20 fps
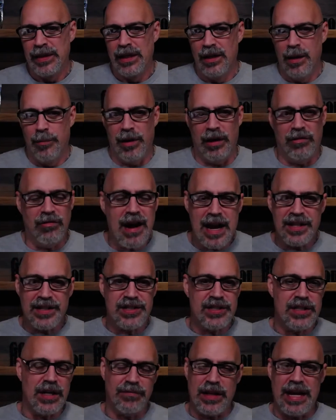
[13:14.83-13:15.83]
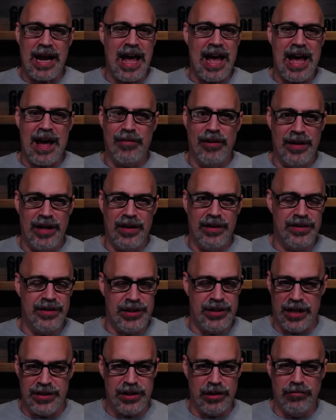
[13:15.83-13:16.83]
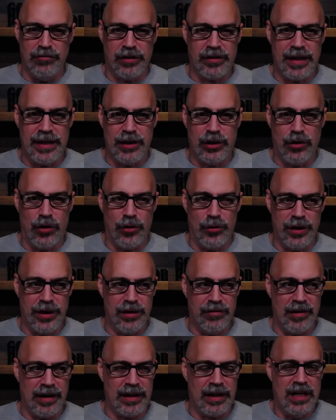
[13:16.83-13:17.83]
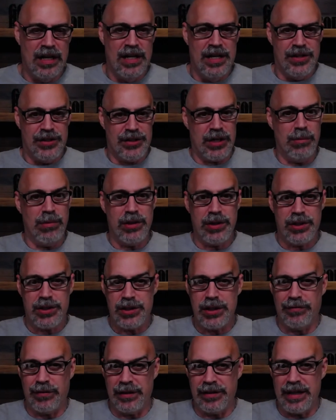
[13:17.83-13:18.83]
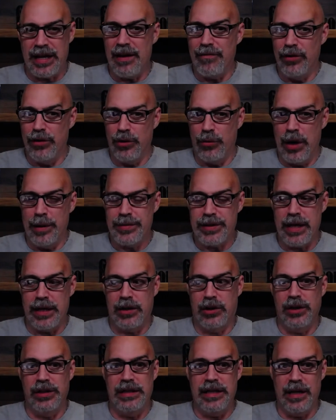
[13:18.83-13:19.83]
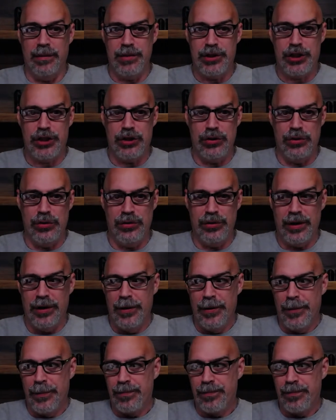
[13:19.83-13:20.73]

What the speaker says: But a lot of the stuff they have in there doesn't look like Golden. Like some of the stuff that they have on their website could get them sued.